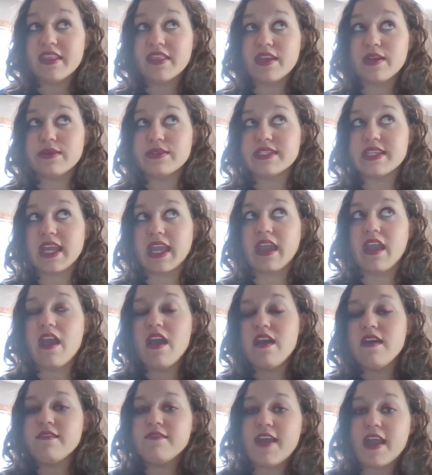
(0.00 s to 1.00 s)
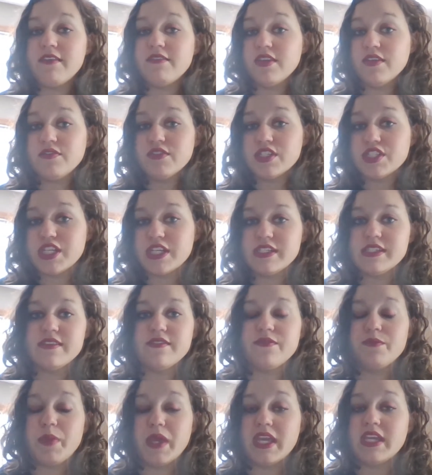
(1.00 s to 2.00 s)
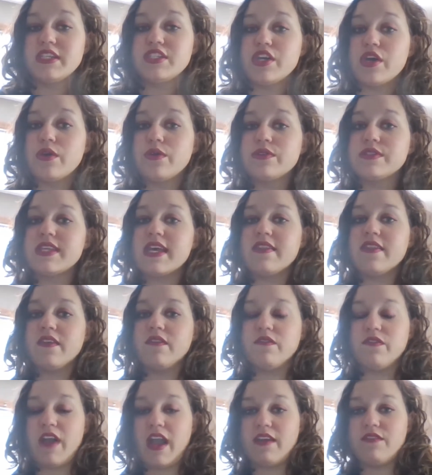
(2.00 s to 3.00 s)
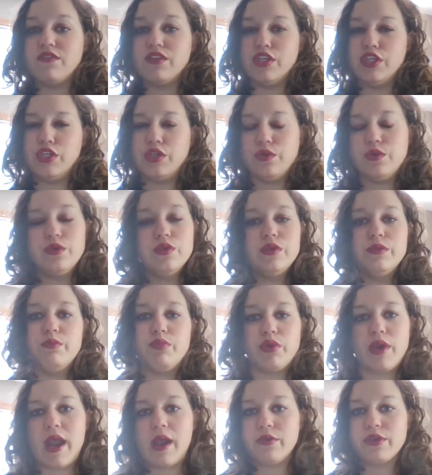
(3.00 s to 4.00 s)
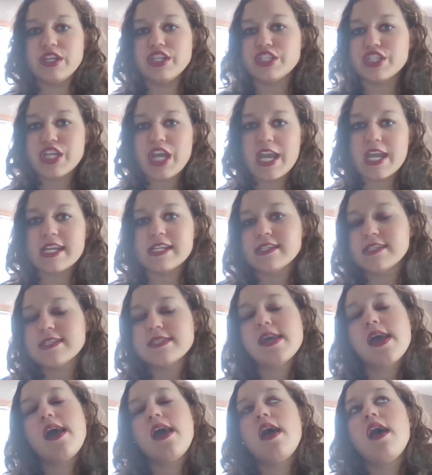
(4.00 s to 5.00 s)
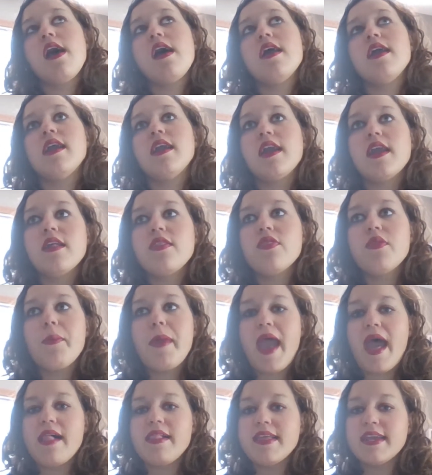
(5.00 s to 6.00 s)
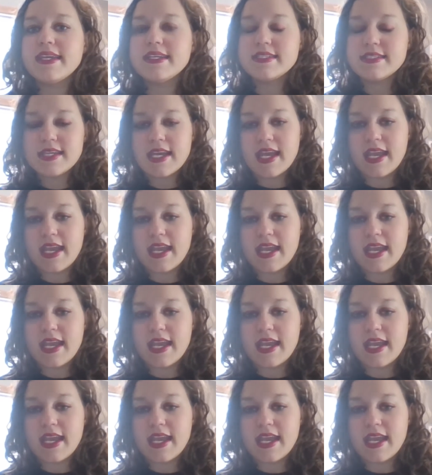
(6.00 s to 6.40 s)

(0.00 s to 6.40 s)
There was like 5 different shades of pink tones and then 5 nude brownie shades in the palette.